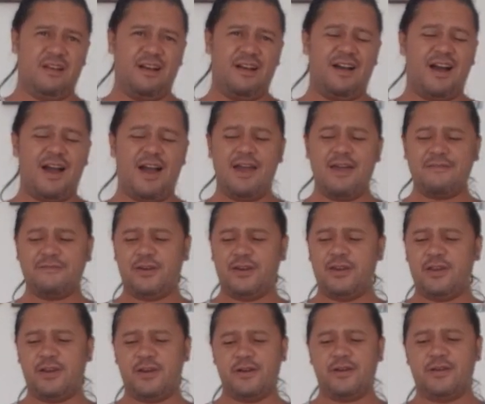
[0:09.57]
I've
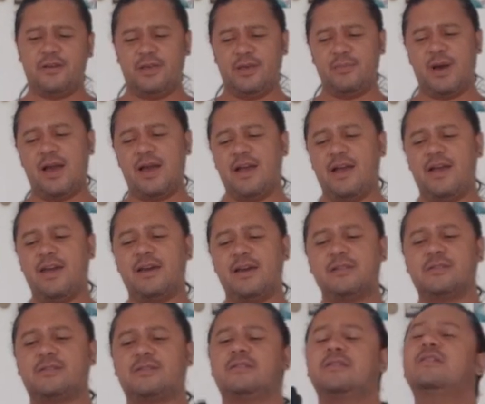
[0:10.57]
here in my
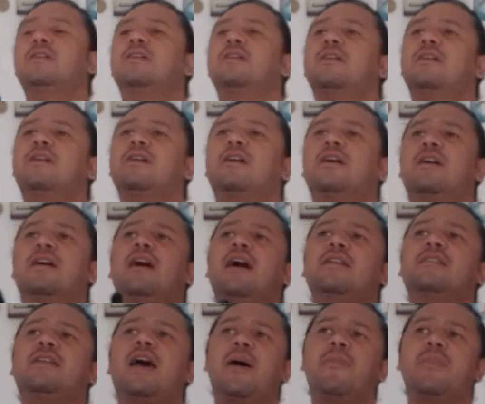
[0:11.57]
hands
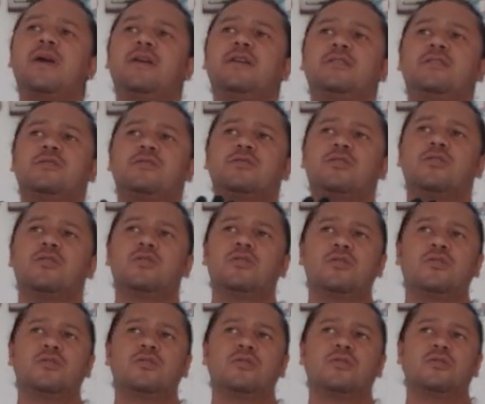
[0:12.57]
that makes
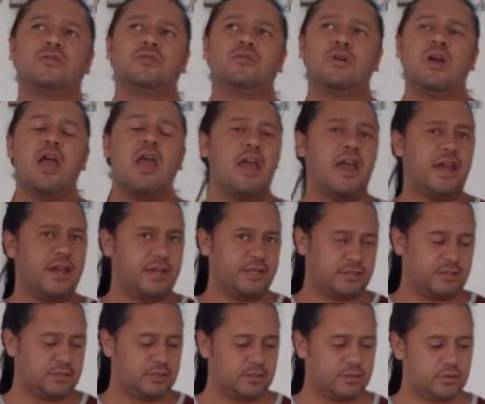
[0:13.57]
so
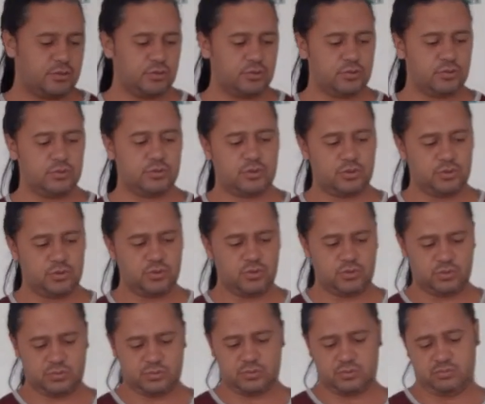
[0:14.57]
easy to
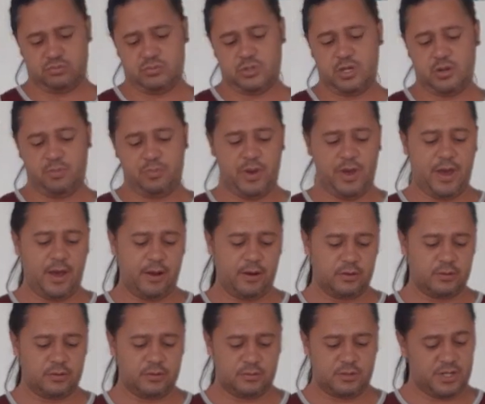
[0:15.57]
do,
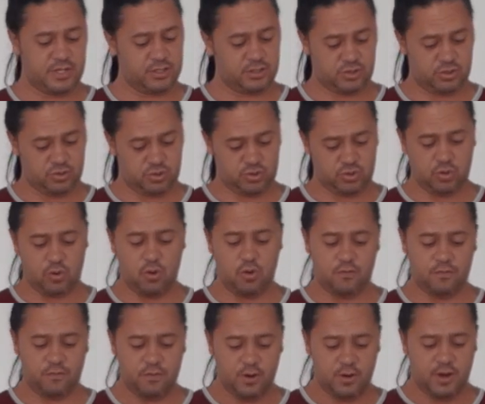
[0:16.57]
repair, easy to
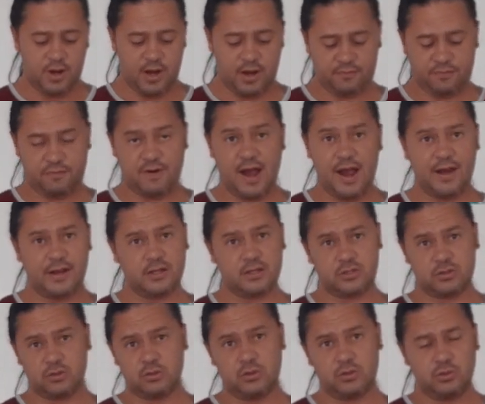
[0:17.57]
solve and find a
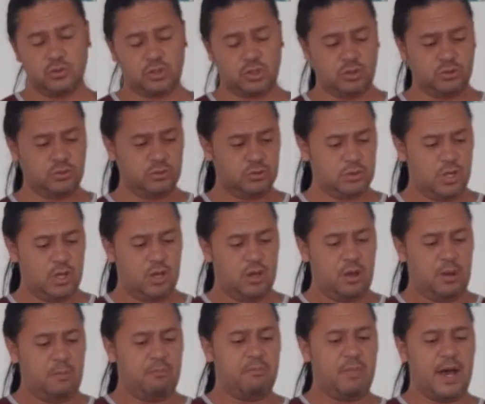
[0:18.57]
solution,
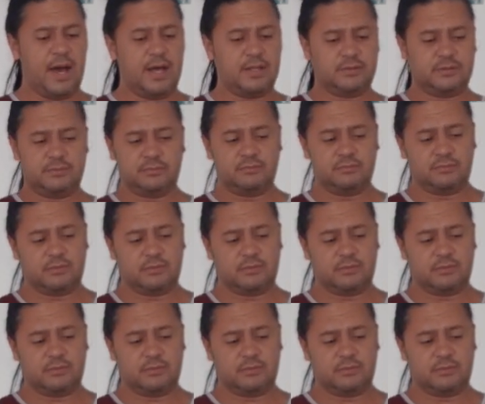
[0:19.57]
but